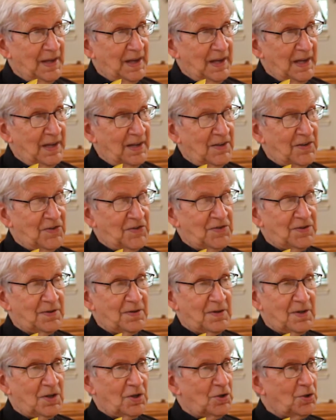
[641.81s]

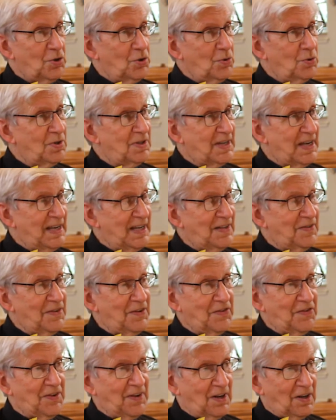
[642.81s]
is to take the
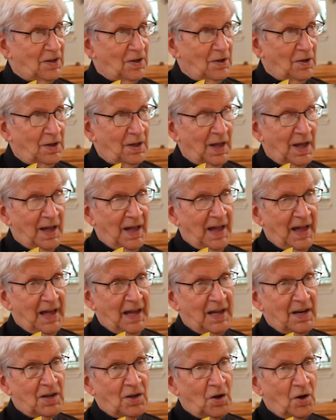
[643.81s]
sickle
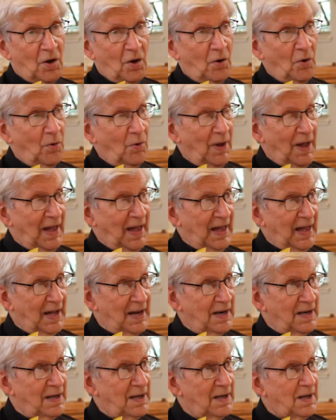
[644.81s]
and go
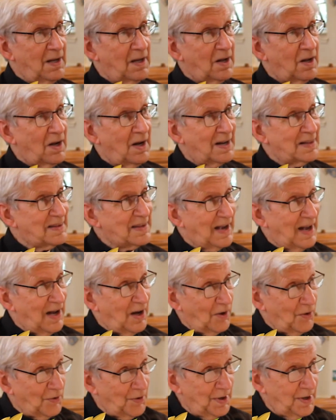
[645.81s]
and cut
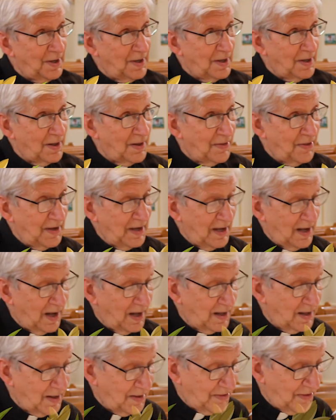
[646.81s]
down
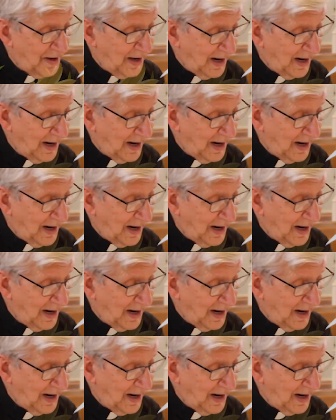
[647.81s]
the